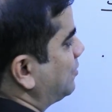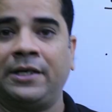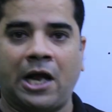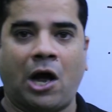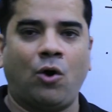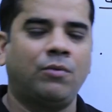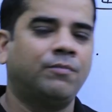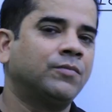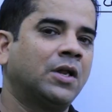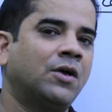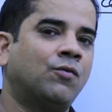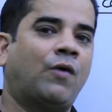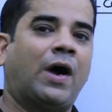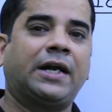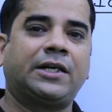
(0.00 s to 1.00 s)
Now
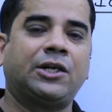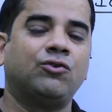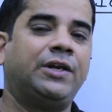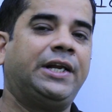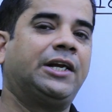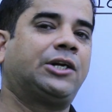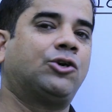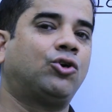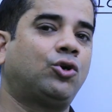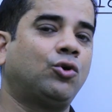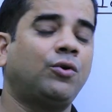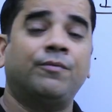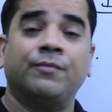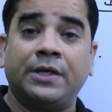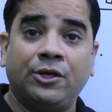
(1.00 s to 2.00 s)
what you need to
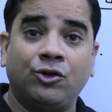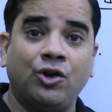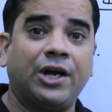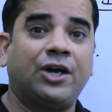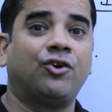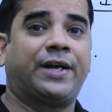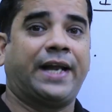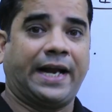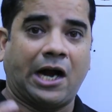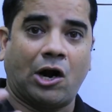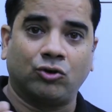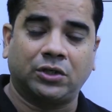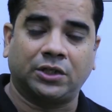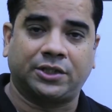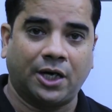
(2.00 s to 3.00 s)
do? You need to take
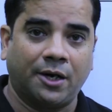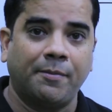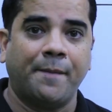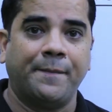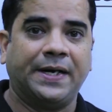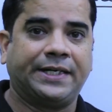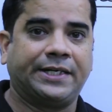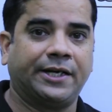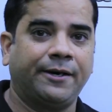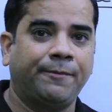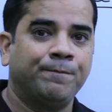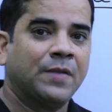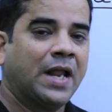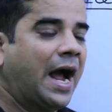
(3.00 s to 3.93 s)
out the thermometer